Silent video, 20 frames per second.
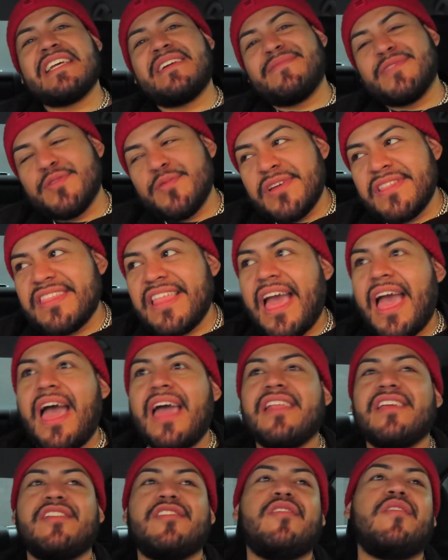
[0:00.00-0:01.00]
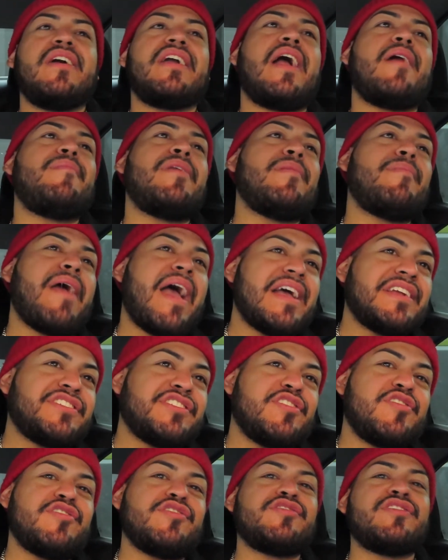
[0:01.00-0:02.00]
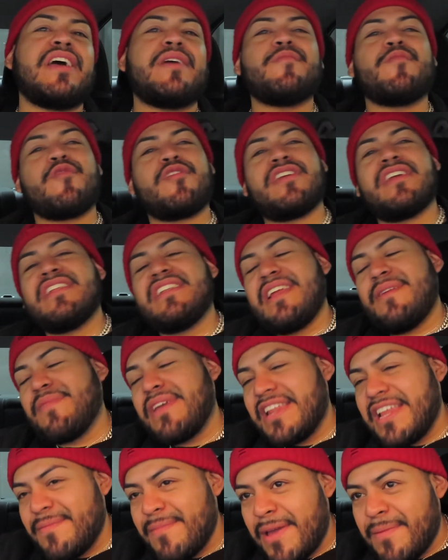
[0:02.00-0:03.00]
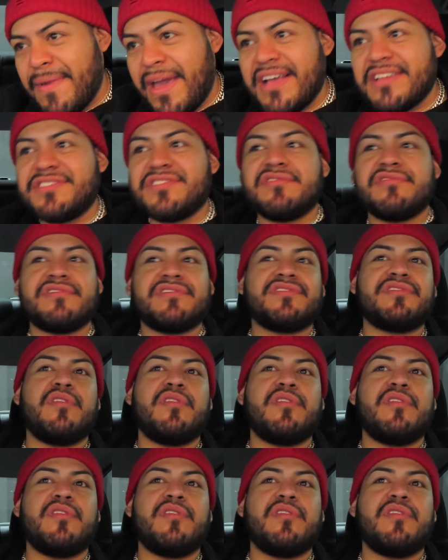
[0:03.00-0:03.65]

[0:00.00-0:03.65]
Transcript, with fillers: I'm doing that, you know, I got my bachelor's, I'm working, I'm getting my master's.